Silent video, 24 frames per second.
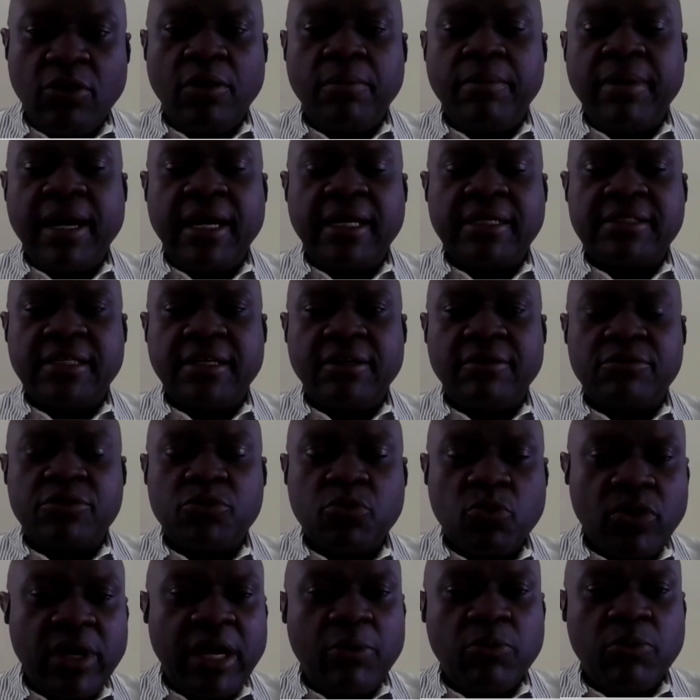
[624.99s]
all by
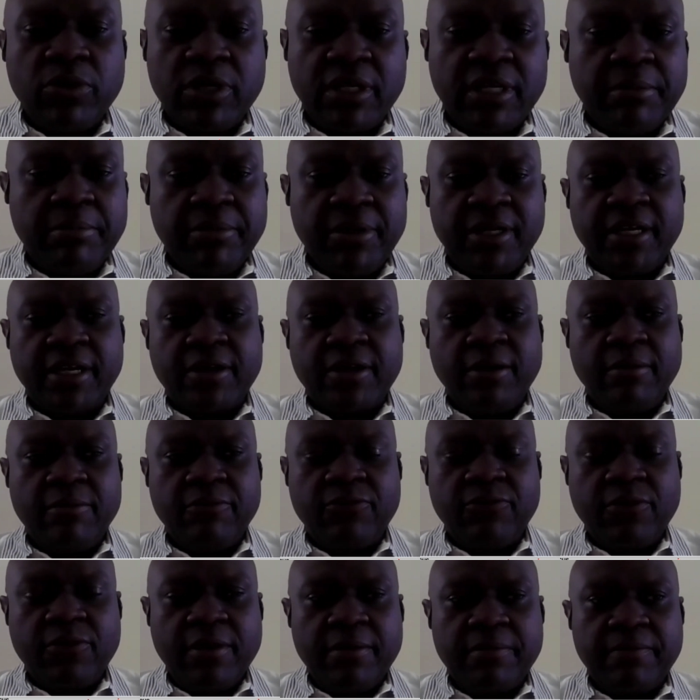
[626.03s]
ourselves, where would the money
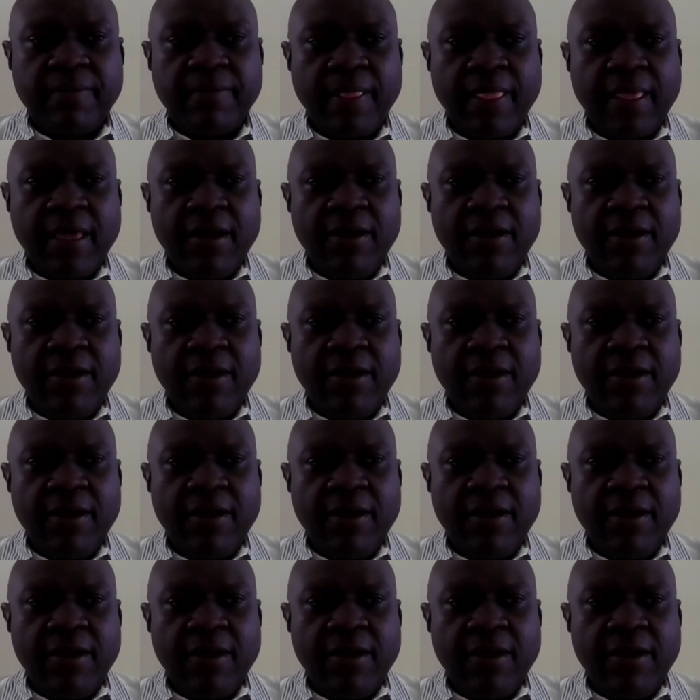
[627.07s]
come from?